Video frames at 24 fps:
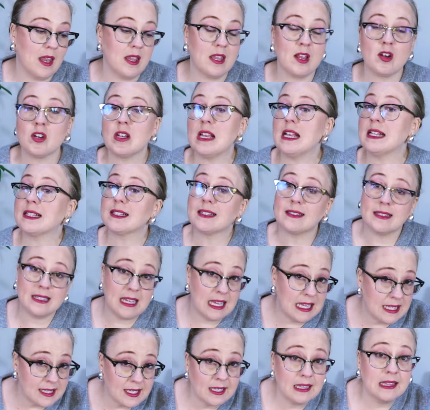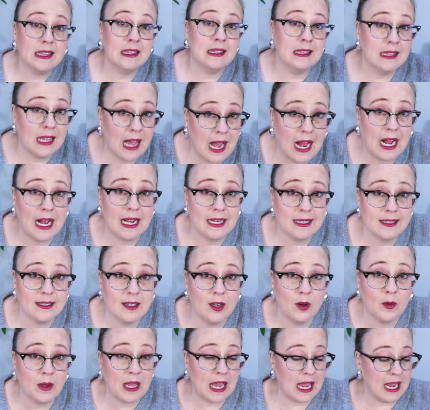There, it's it's a lot,
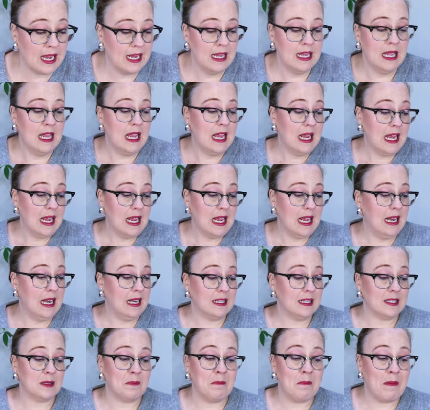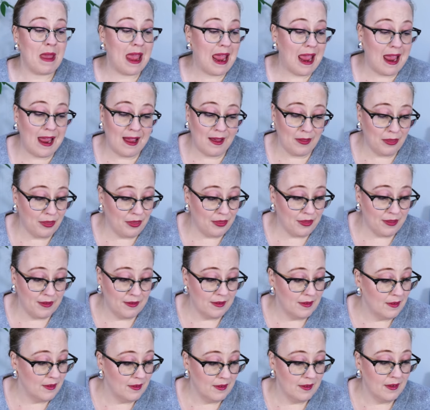okay, and it's math,
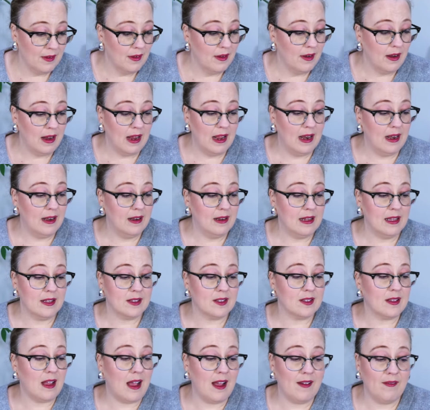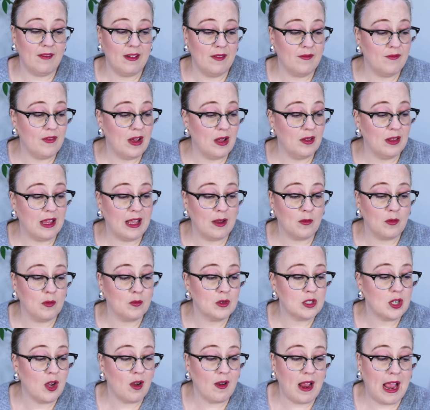and it's. I, I felt like when
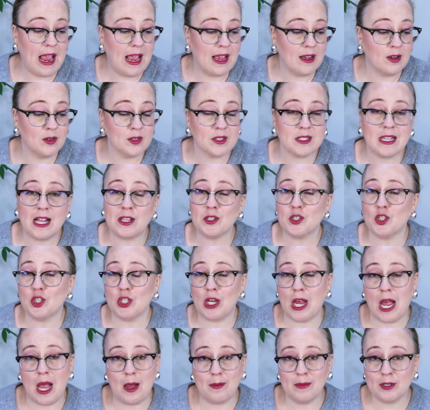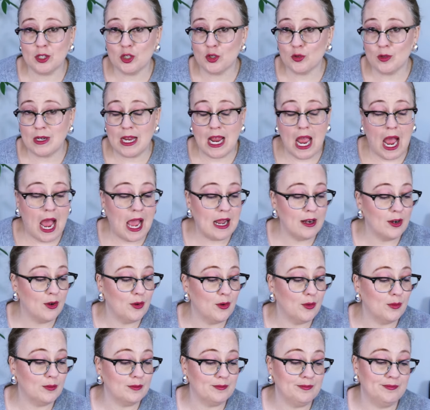we talk angles, that's geometry. I
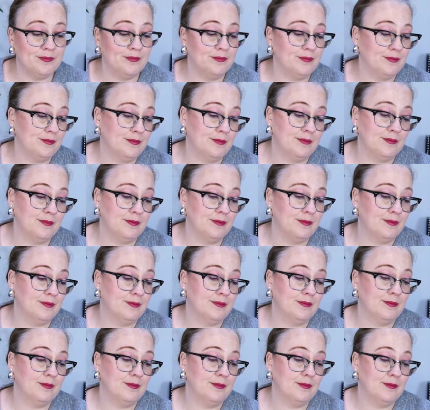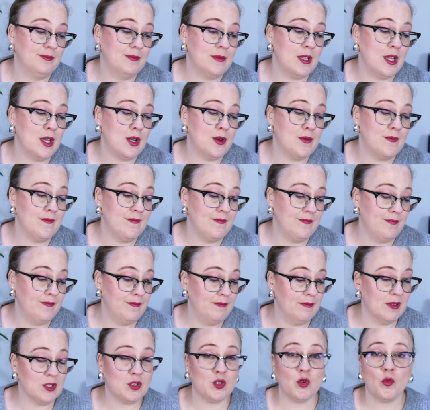don't. No,
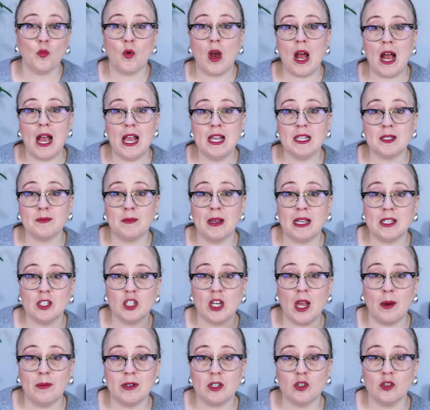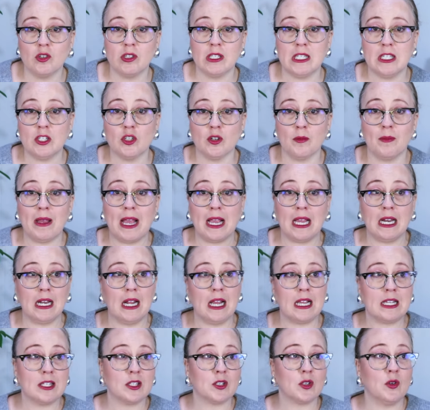Mr. Wise, my geometry teacher back in
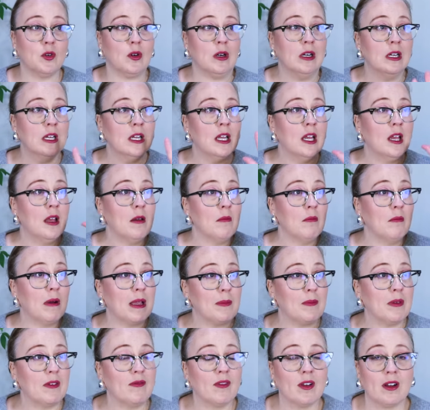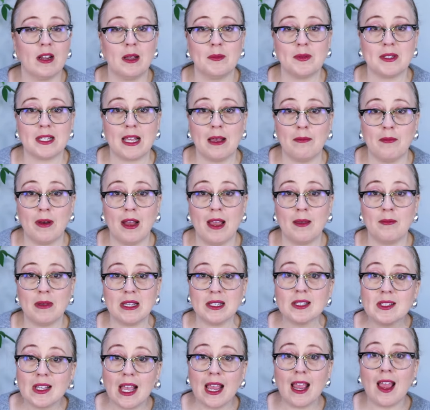high school, might be very upset by me
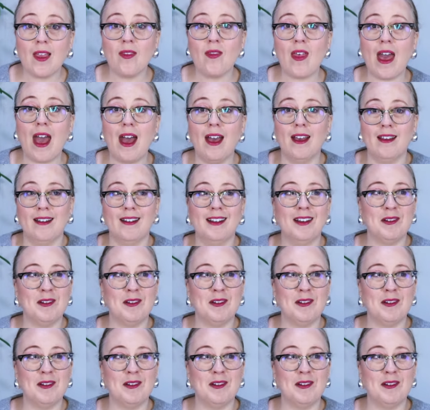saying that.